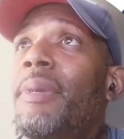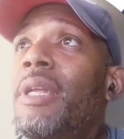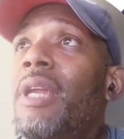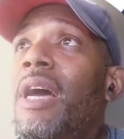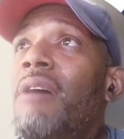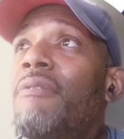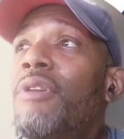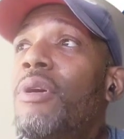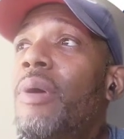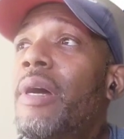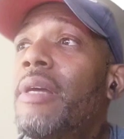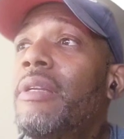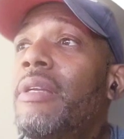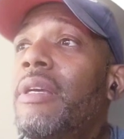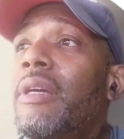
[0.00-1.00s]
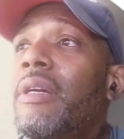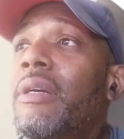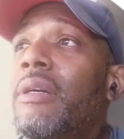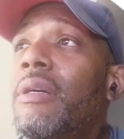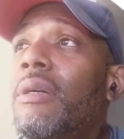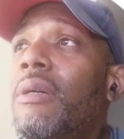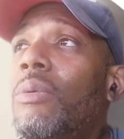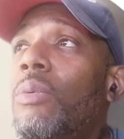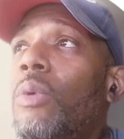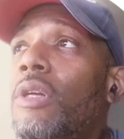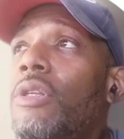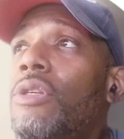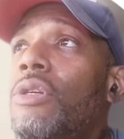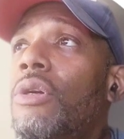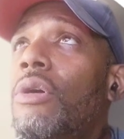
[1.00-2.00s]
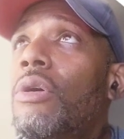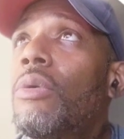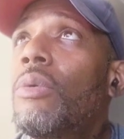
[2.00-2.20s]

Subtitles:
I have no idea what to go